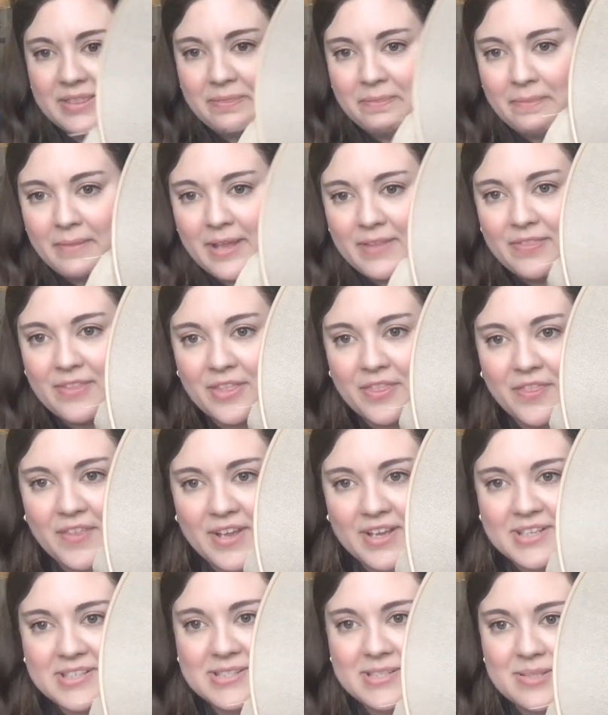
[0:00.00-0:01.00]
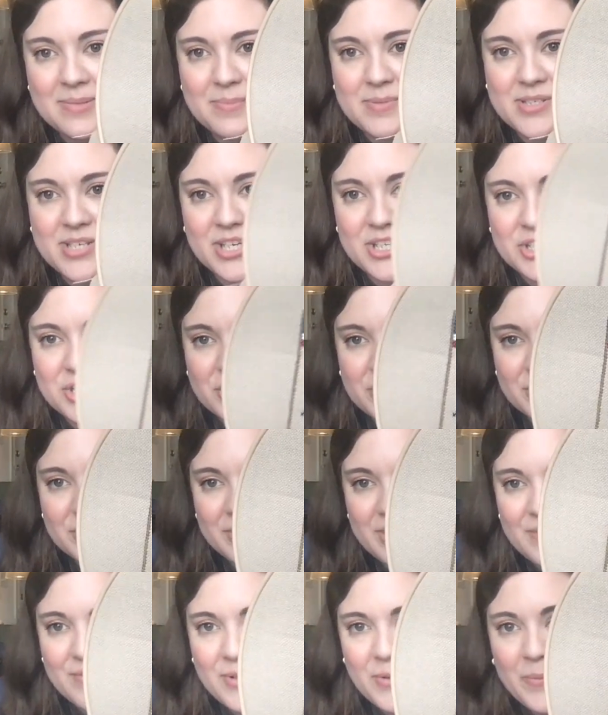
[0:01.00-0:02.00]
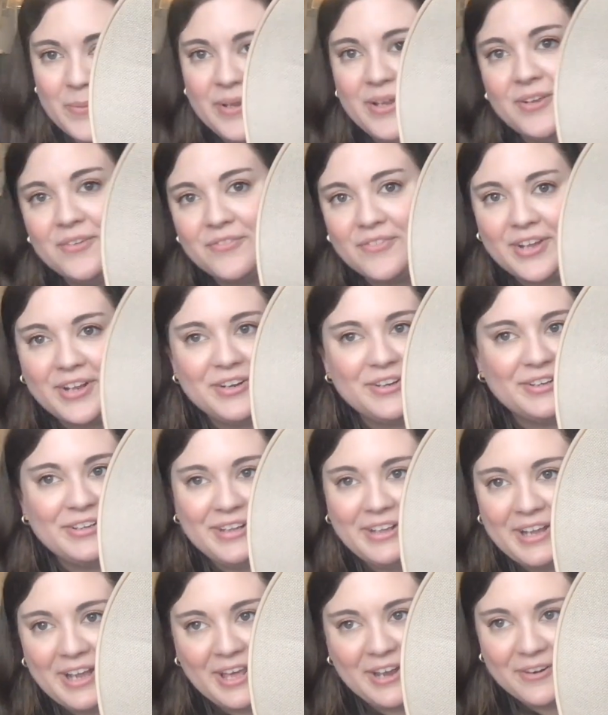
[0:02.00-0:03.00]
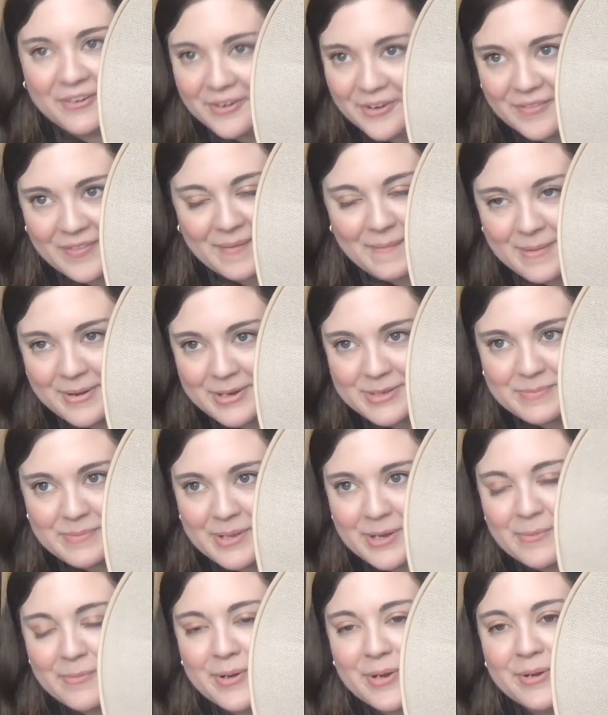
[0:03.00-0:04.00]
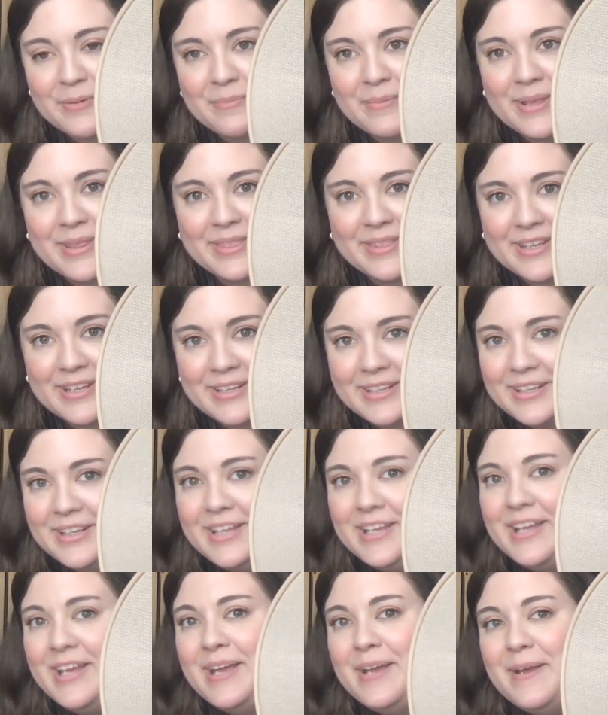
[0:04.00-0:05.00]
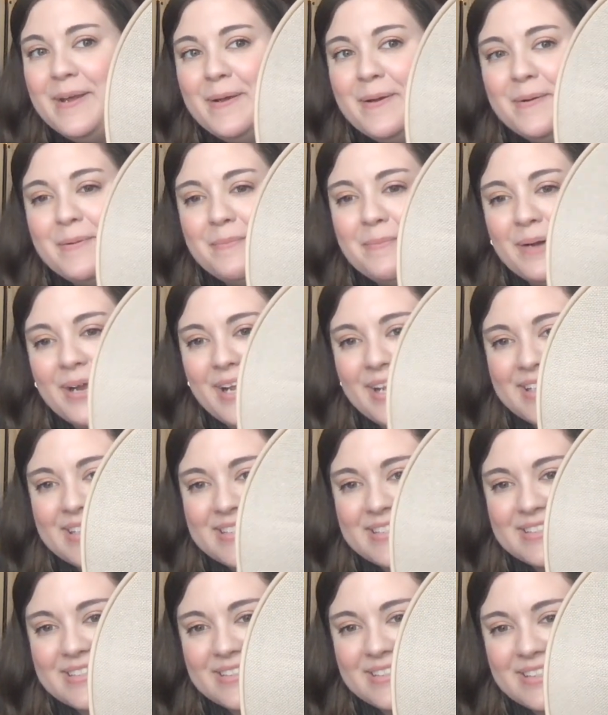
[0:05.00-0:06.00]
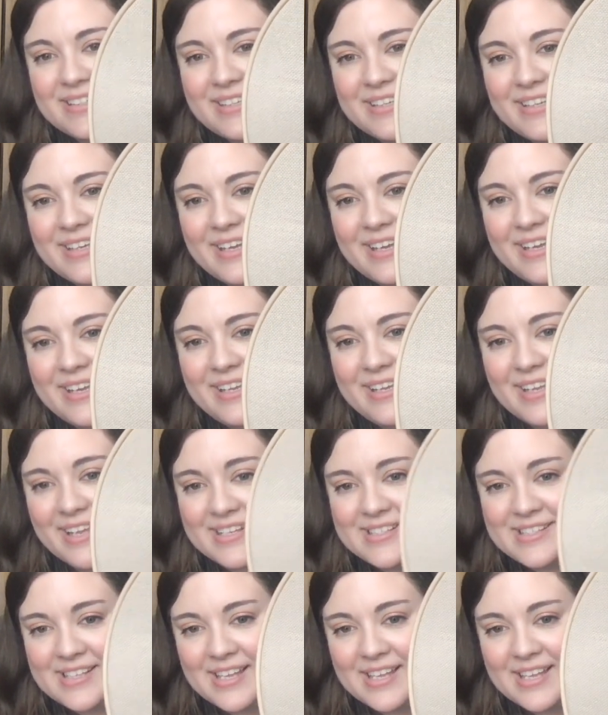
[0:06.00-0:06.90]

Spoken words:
the thick, substantial even weave. I don't know, that might just be a weird me thing. But yes,